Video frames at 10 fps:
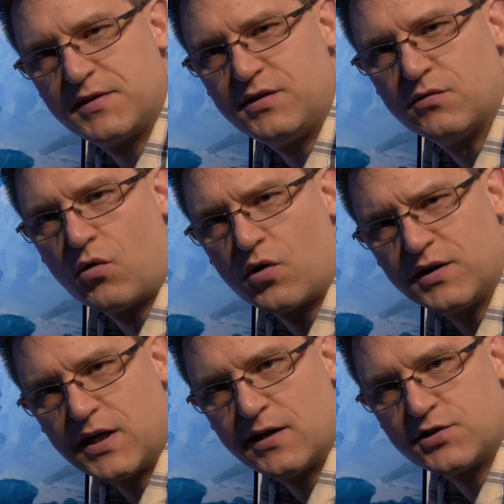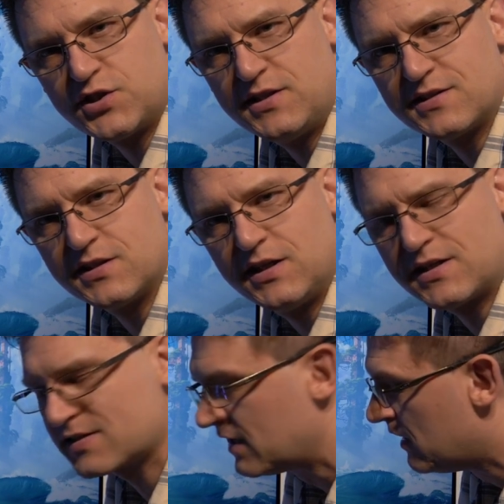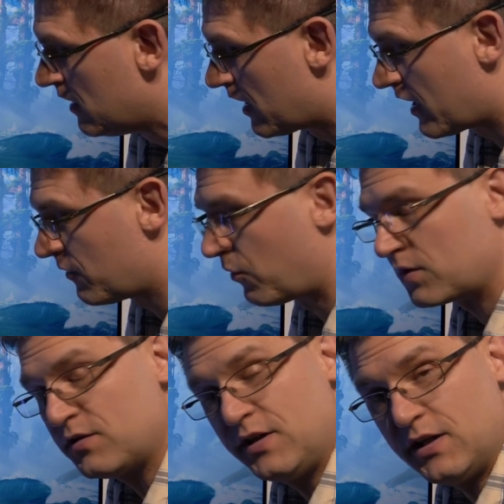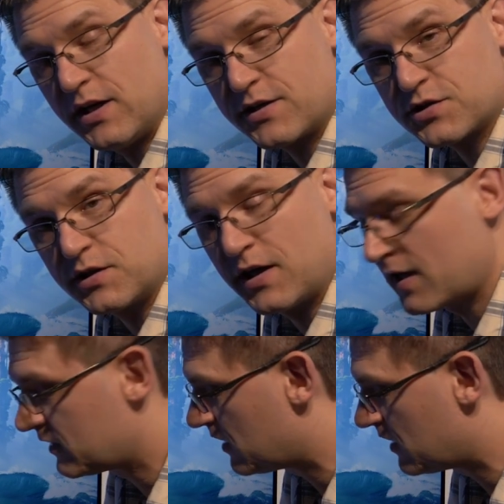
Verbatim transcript: menu on the LG CX and what you need actually. And